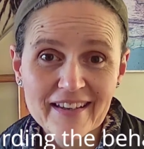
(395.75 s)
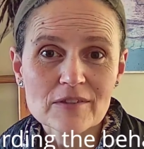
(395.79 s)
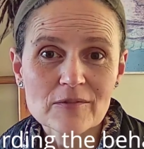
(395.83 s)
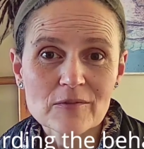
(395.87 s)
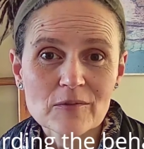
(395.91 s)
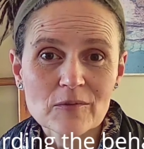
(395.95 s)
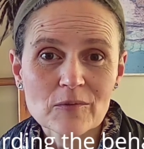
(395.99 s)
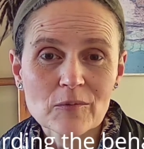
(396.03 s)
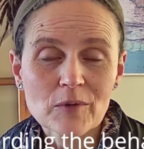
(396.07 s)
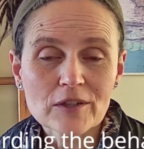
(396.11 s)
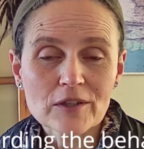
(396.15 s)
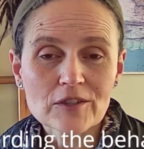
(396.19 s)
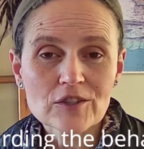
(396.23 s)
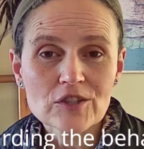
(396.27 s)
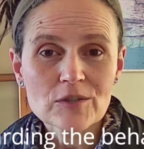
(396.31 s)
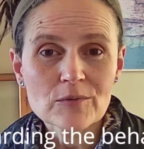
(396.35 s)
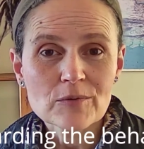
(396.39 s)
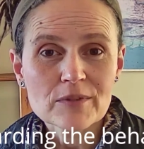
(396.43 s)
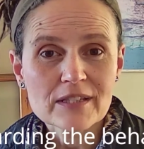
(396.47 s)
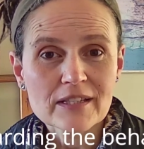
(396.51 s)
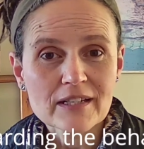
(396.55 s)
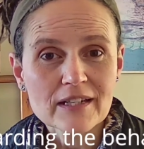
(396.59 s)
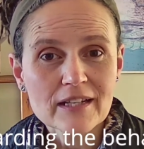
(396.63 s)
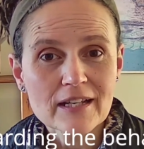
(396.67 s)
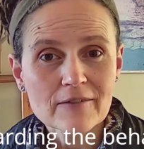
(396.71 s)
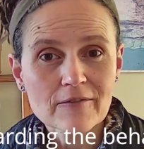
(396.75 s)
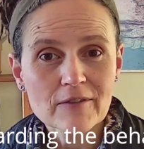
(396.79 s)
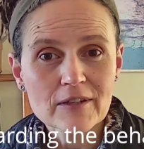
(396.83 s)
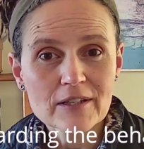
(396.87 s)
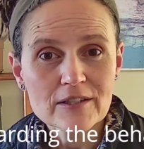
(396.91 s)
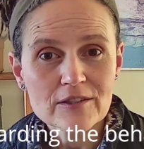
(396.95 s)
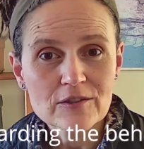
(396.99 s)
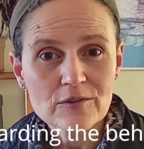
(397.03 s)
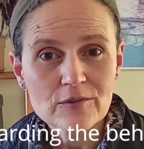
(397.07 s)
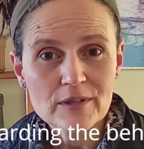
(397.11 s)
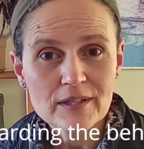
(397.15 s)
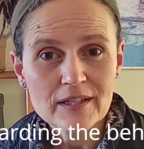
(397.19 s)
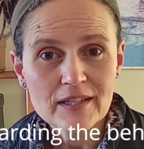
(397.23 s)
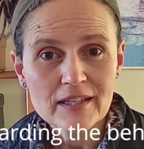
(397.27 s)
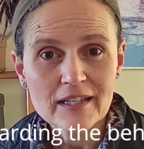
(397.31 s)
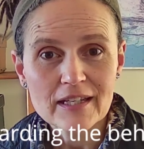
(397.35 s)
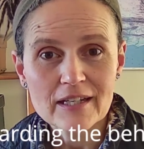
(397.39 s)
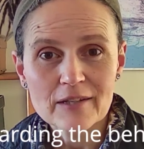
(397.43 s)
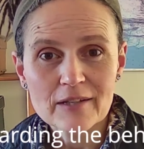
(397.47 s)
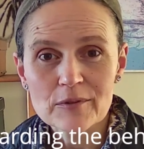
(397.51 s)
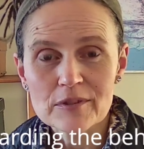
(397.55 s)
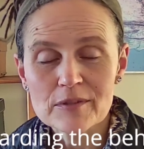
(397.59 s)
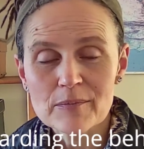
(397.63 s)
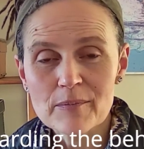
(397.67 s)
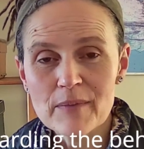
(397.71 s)
What she was cleverly doing here
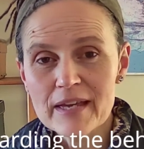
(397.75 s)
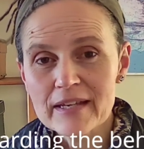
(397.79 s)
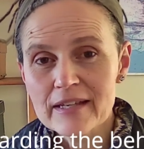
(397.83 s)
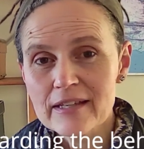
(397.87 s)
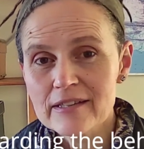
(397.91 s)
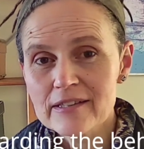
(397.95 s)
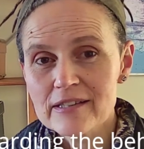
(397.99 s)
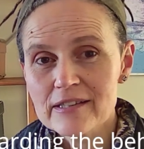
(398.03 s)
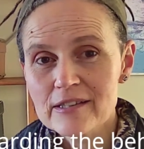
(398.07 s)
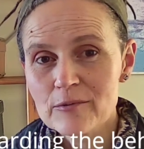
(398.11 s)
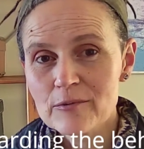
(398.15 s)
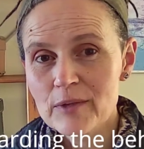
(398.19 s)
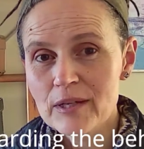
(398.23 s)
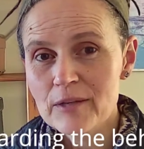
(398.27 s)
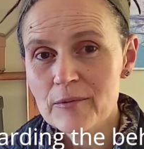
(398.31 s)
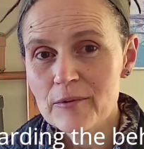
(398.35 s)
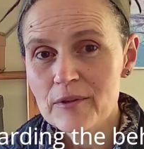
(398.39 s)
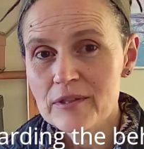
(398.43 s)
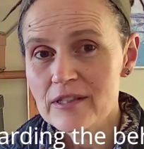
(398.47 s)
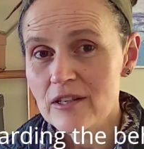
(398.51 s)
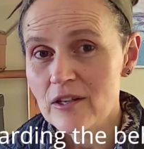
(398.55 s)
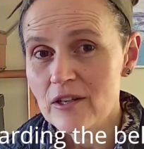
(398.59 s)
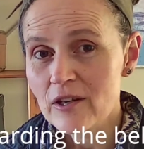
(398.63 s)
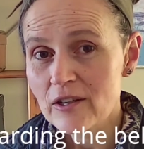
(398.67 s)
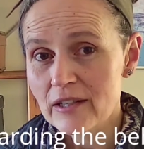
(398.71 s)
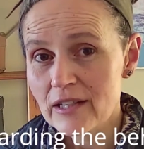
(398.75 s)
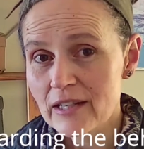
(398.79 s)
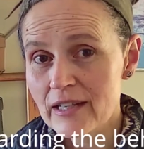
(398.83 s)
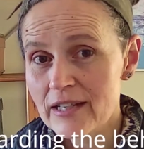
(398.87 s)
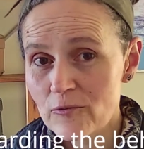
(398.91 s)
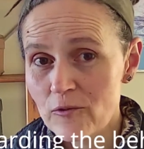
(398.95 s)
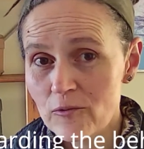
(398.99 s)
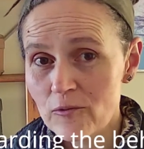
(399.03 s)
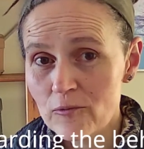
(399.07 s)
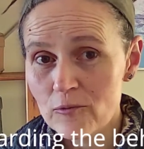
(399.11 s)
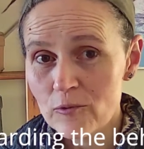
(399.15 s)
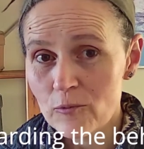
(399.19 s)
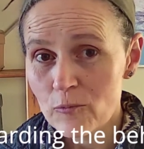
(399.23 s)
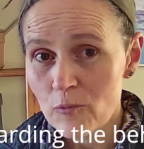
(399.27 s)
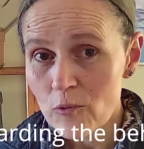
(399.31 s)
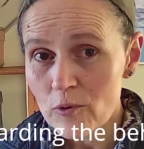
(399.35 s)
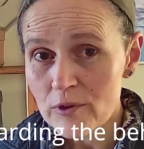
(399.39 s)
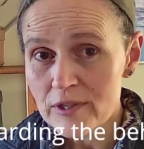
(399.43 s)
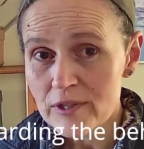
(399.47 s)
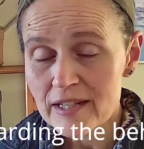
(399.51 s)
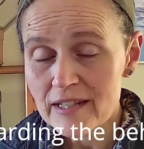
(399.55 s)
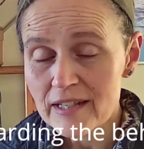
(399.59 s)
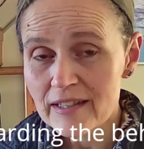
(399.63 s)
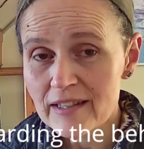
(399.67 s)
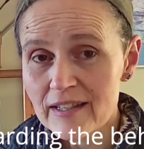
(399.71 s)
was making swear words a lot less
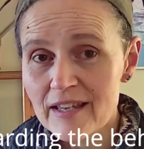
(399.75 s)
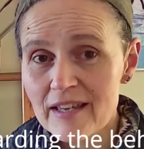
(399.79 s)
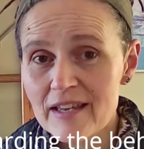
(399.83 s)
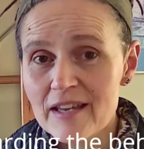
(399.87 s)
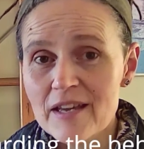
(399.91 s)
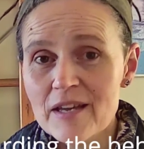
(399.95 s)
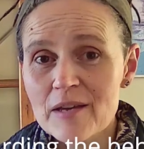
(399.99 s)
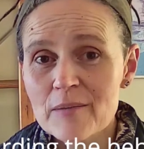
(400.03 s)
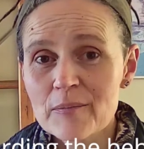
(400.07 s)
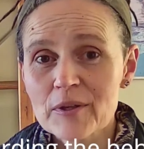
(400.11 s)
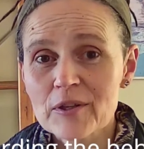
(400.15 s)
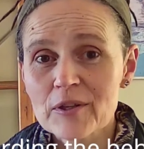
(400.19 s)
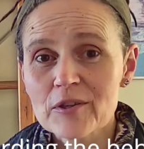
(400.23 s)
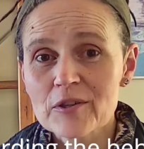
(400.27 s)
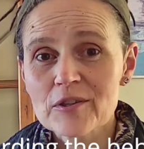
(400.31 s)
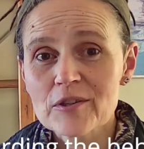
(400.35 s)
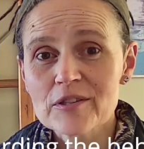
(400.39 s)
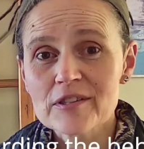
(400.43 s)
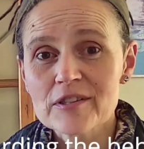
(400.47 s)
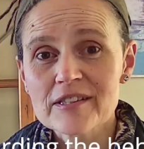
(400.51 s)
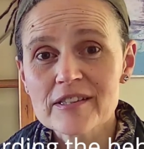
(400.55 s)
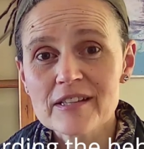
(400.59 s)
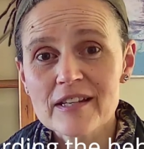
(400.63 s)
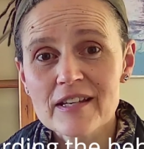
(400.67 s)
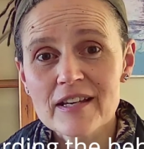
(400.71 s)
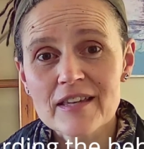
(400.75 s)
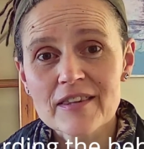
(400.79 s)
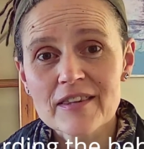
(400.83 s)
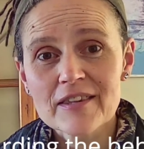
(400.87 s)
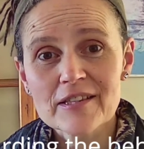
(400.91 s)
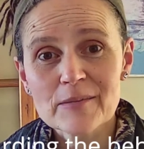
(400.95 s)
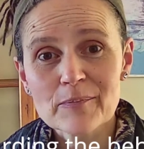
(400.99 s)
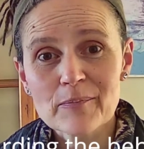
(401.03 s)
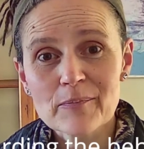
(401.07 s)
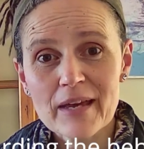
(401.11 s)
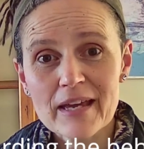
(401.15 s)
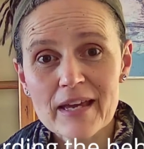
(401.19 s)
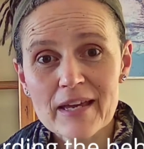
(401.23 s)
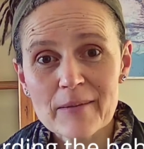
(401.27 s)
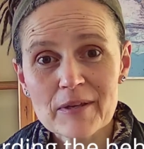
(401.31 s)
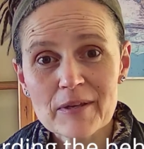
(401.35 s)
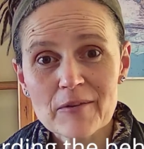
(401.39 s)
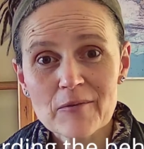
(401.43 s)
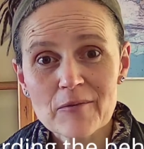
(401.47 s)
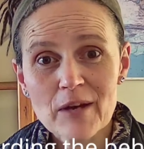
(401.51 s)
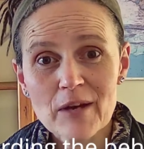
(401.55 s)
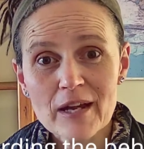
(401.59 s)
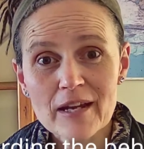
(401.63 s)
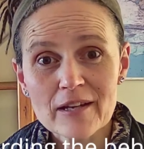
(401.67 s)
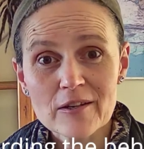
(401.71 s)
rewarding, because this baby
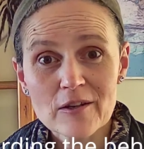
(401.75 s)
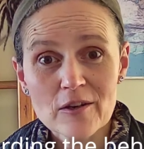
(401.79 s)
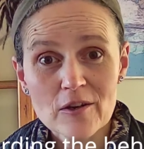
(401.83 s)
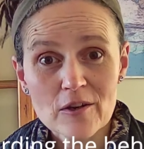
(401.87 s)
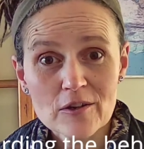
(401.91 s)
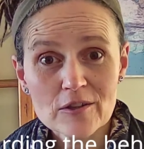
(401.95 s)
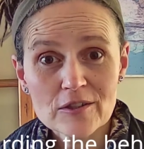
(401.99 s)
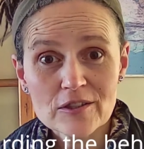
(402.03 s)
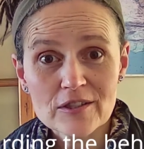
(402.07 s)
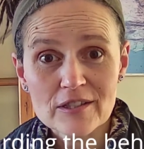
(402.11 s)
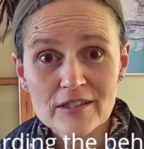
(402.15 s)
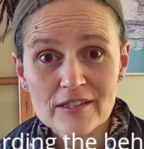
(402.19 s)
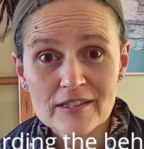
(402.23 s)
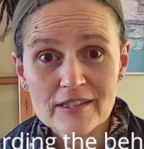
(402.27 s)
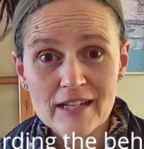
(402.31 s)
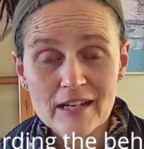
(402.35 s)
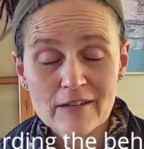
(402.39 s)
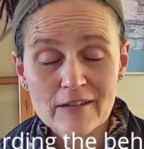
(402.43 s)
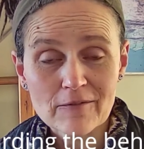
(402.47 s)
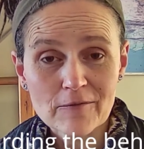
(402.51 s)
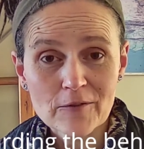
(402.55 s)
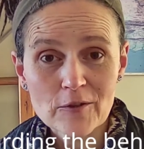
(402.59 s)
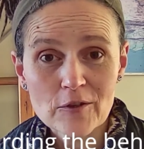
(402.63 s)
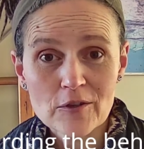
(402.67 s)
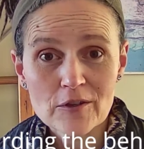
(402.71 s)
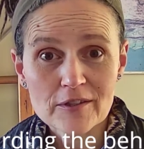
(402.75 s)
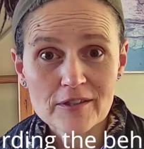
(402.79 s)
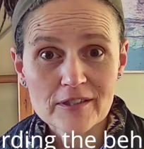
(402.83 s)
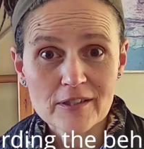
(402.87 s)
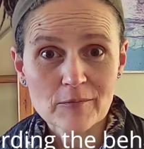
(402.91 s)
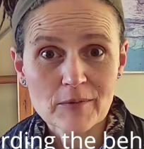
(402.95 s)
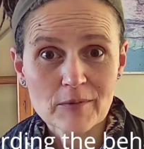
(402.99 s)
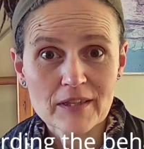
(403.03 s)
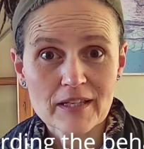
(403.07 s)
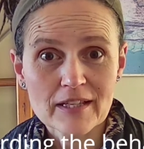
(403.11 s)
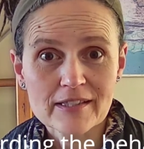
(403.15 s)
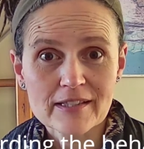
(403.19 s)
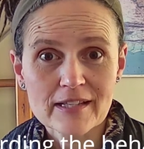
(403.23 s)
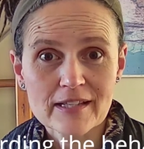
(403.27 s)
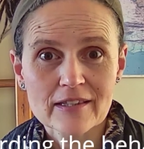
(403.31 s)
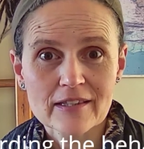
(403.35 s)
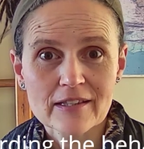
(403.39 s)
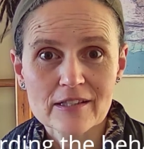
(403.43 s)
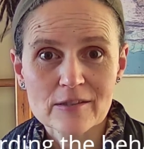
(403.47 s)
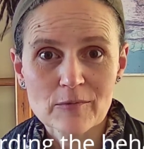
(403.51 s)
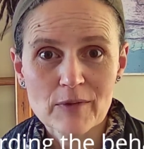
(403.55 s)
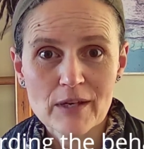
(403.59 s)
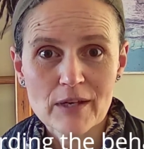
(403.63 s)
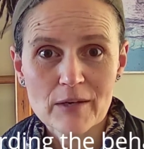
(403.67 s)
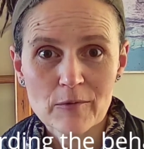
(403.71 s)
had noticed at first that when they said the
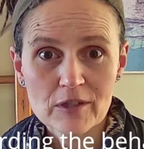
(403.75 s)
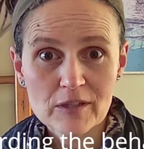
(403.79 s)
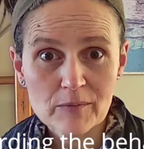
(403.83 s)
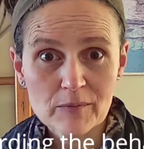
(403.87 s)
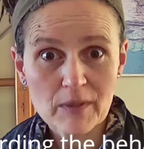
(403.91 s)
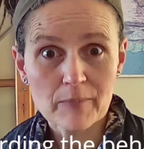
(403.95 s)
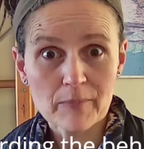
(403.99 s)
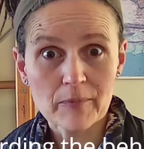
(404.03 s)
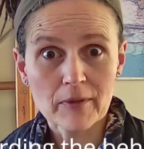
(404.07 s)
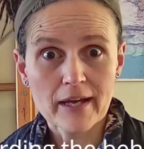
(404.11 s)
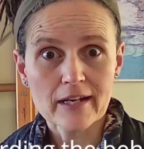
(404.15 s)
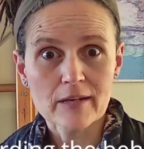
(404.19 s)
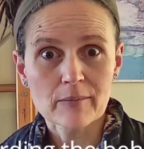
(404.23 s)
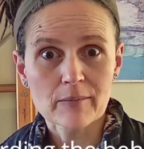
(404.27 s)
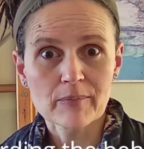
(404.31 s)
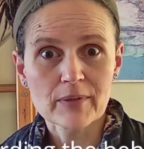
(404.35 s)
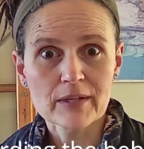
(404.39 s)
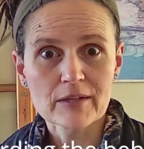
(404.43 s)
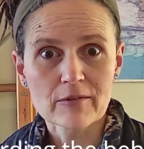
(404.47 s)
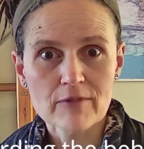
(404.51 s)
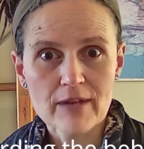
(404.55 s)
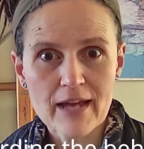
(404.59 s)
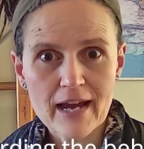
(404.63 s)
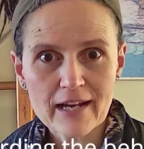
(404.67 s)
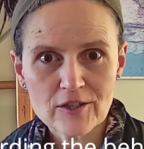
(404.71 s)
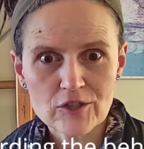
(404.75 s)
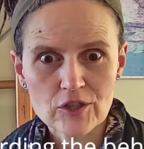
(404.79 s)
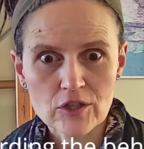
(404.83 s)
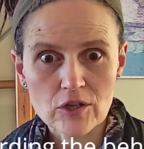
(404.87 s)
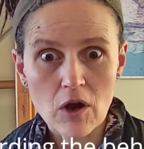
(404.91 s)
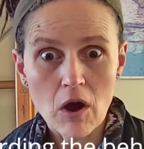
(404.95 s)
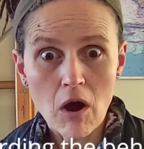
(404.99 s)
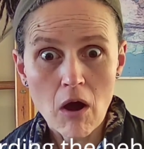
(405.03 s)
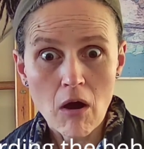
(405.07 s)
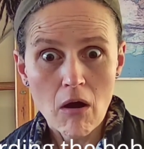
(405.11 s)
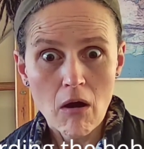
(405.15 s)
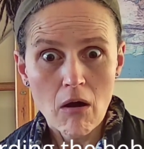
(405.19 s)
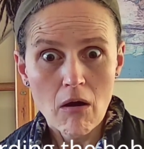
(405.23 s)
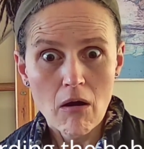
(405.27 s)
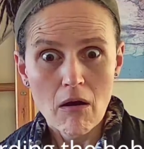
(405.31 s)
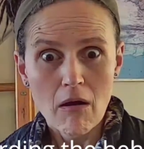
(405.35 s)
swear words, people had a big reaction. Oh!